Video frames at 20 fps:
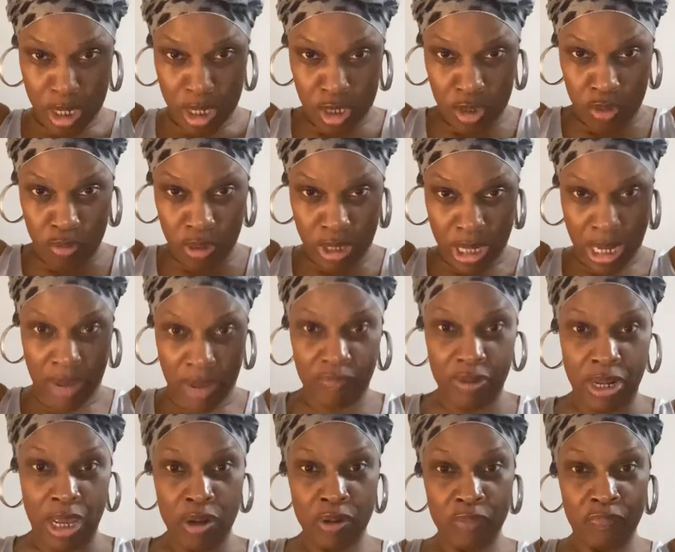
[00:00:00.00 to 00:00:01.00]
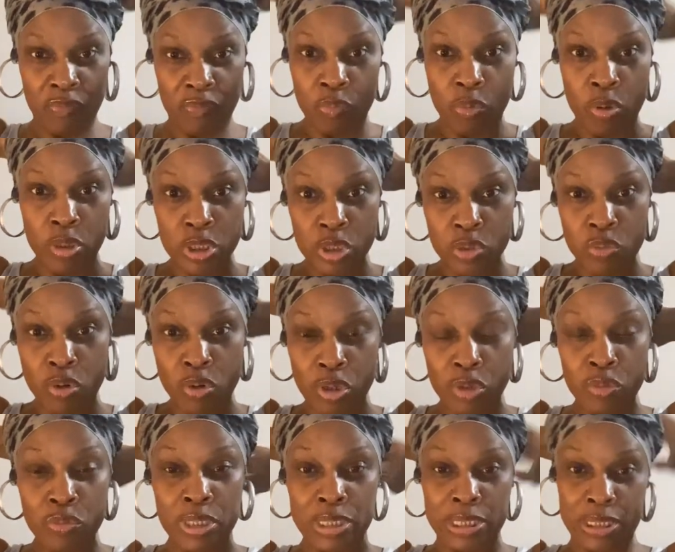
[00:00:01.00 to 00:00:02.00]
You can have it out if you want to, or you
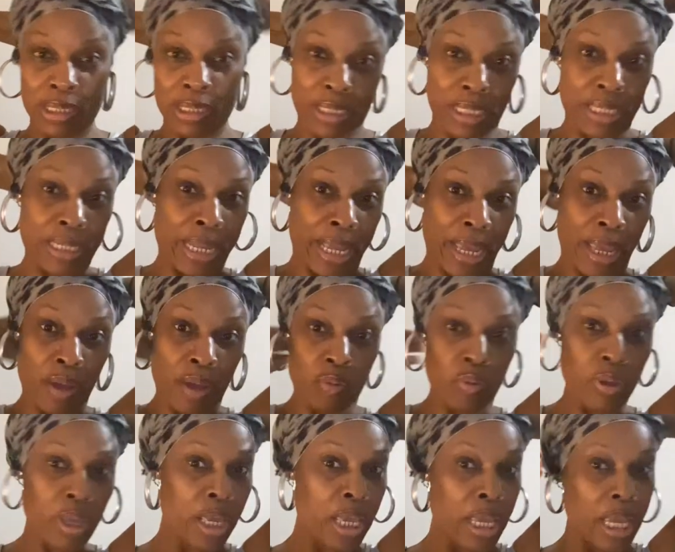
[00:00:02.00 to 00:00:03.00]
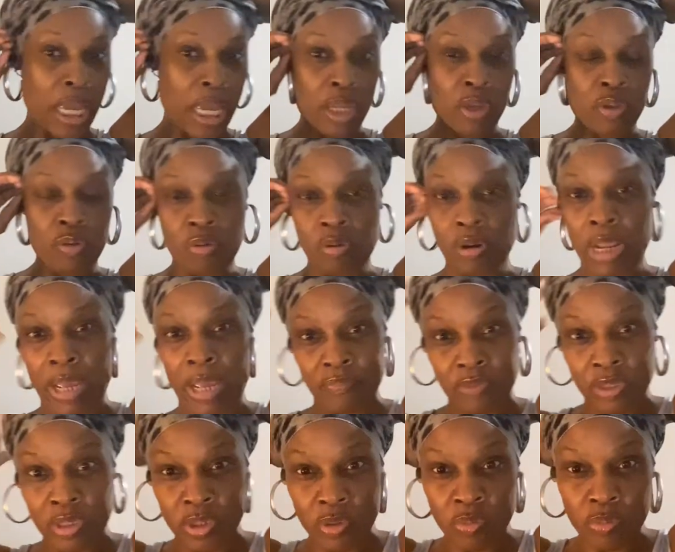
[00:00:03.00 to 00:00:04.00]
can tuck it down and you don't have to
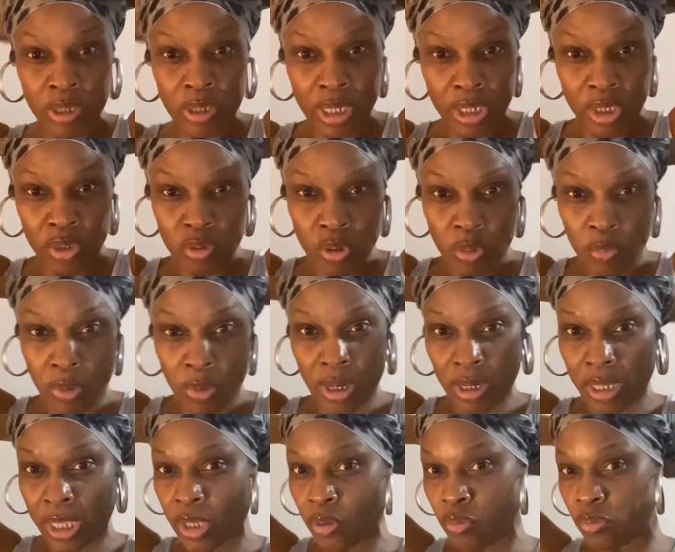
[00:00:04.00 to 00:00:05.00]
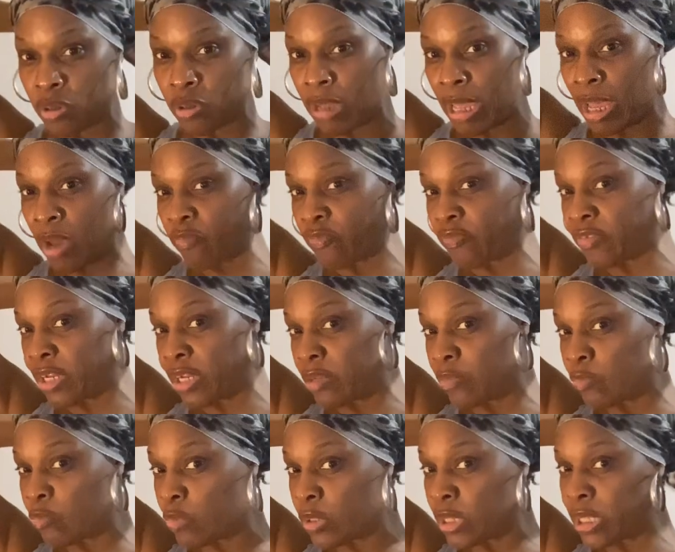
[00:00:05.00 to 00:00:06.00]
do it. And you can wear a cute little outfit
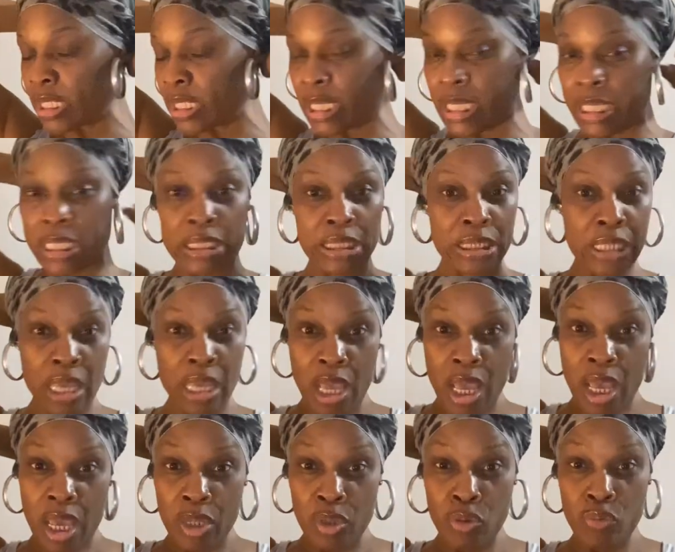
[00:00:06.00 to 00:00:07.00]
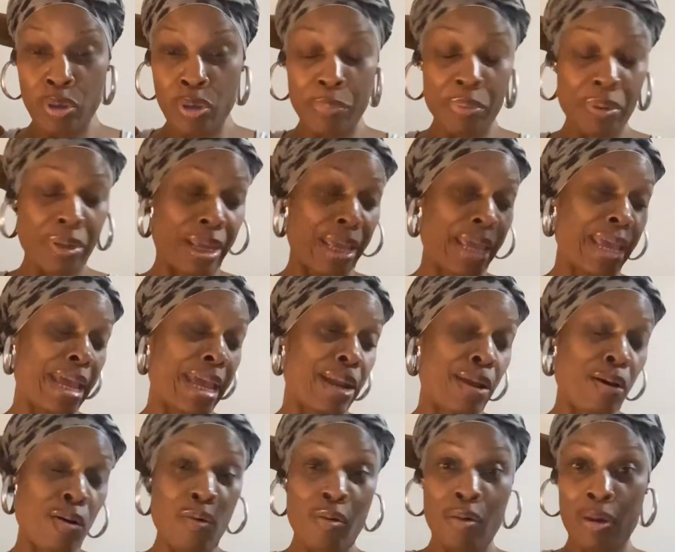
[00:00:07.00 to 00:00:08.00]
with these. You can put a head
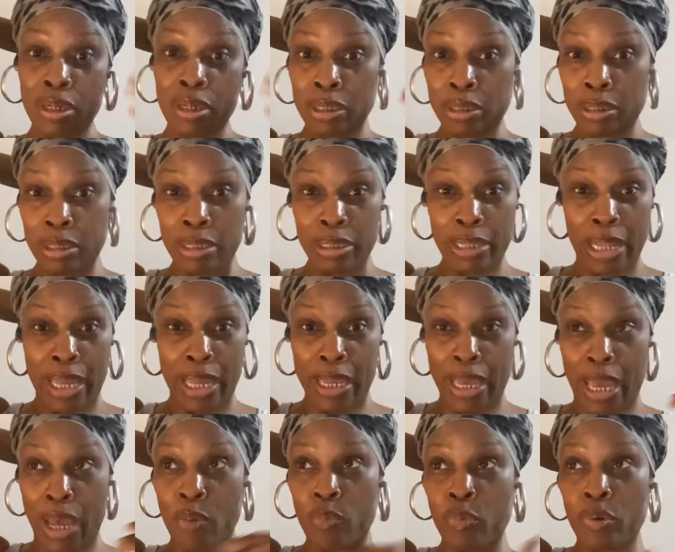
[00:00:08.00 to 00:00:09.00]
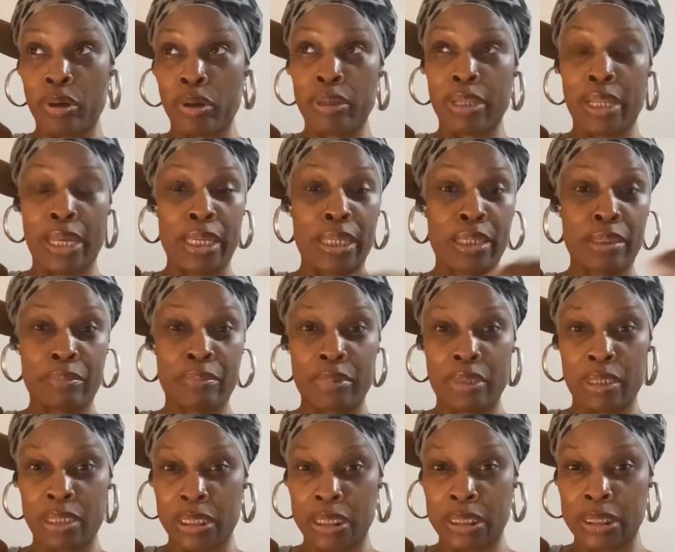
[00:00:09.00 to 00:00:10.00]
on. Like I wear like
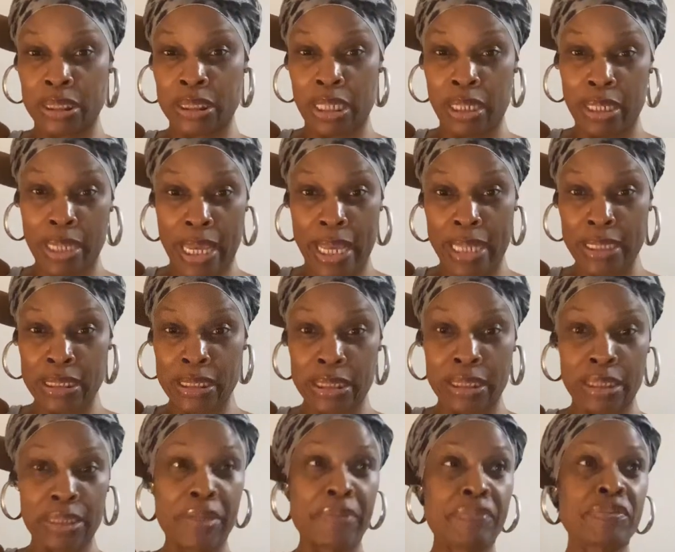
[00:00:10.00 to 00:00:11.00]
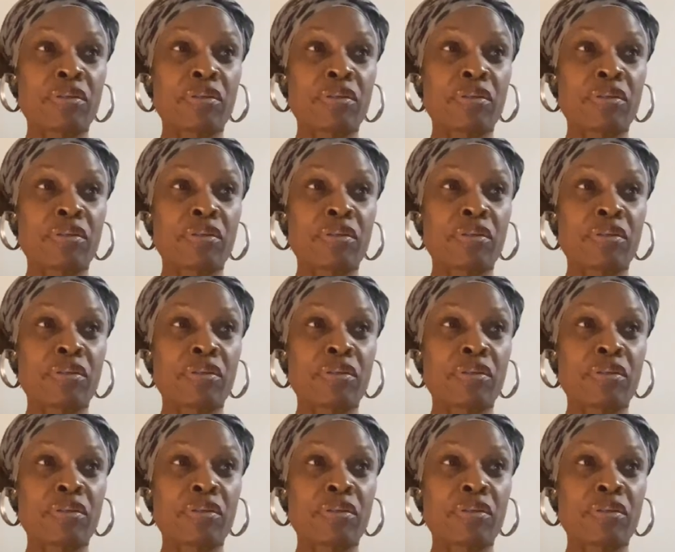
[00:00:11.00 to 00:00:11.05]
sun hats and stuff.